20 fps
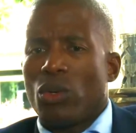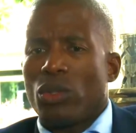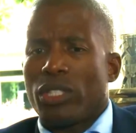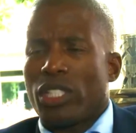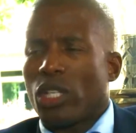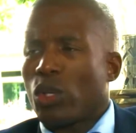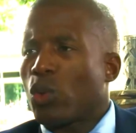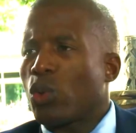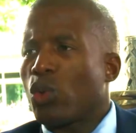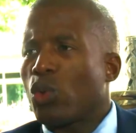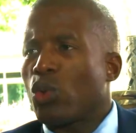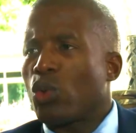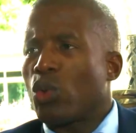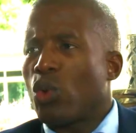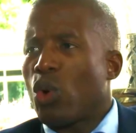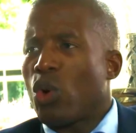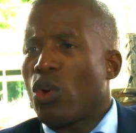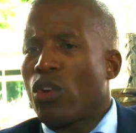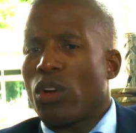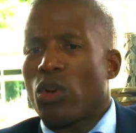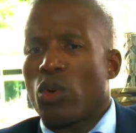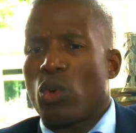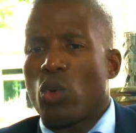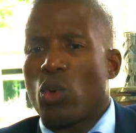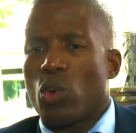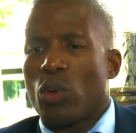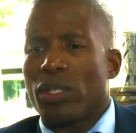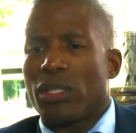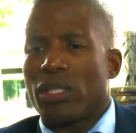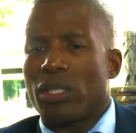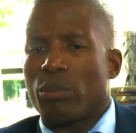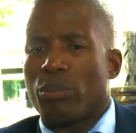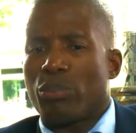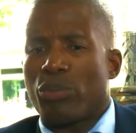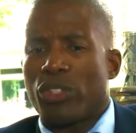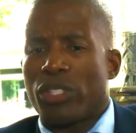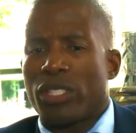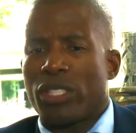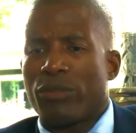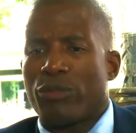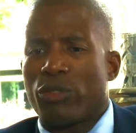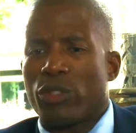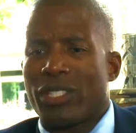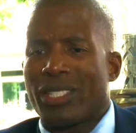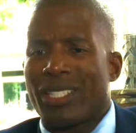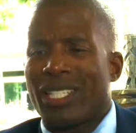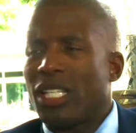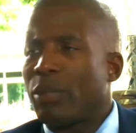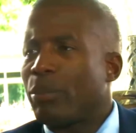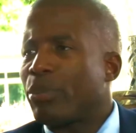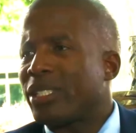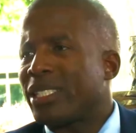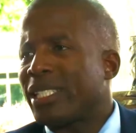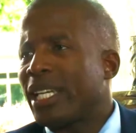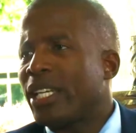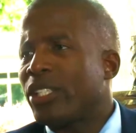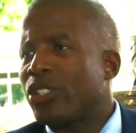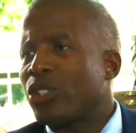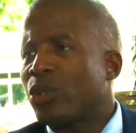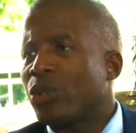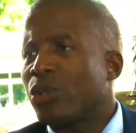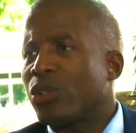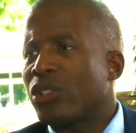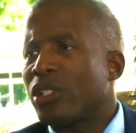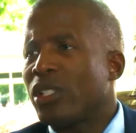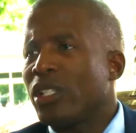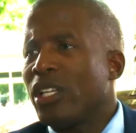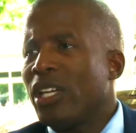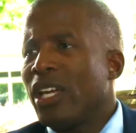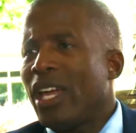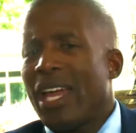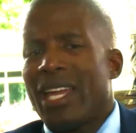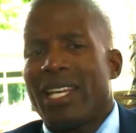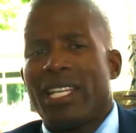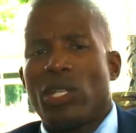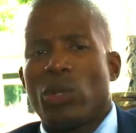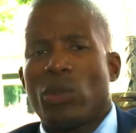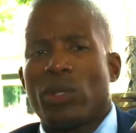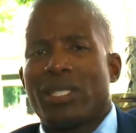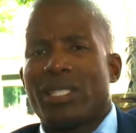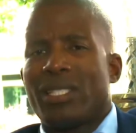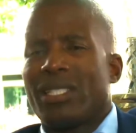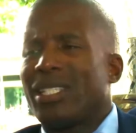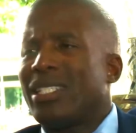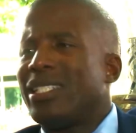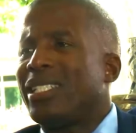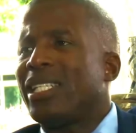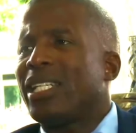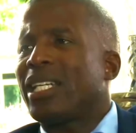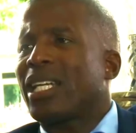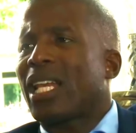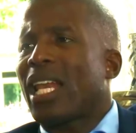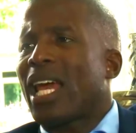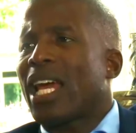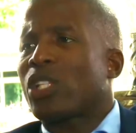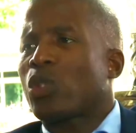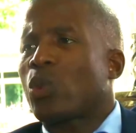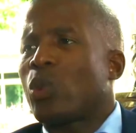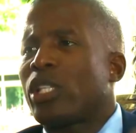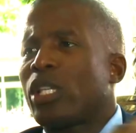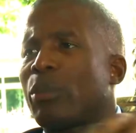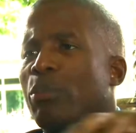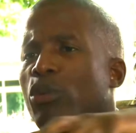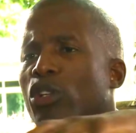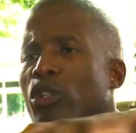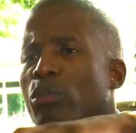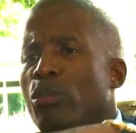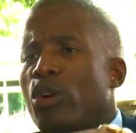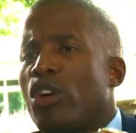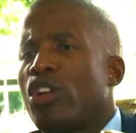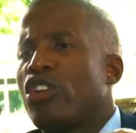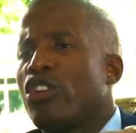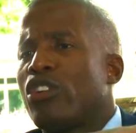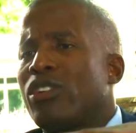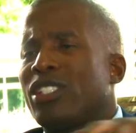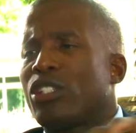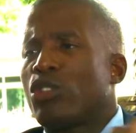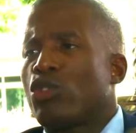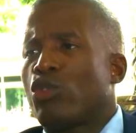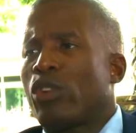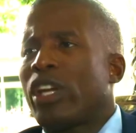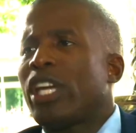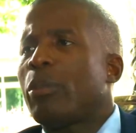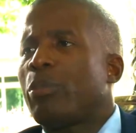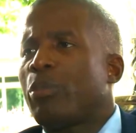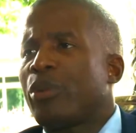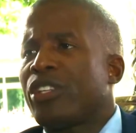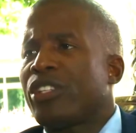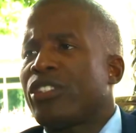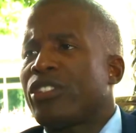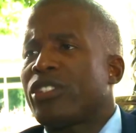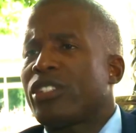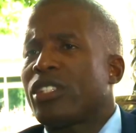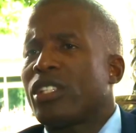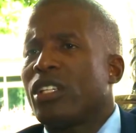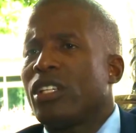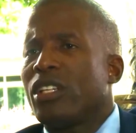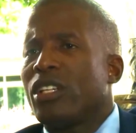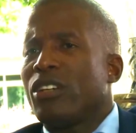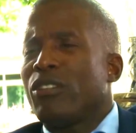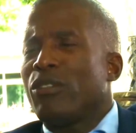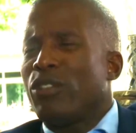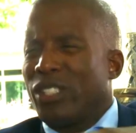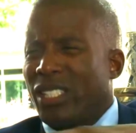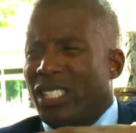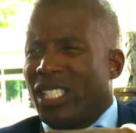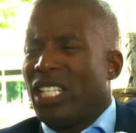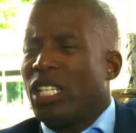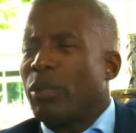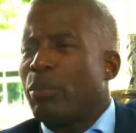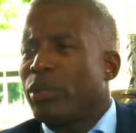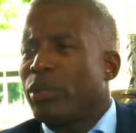Sekuru Gora, who was in prison for stealing potatoes, and he was in the D class where they put murderers and rapists for stealing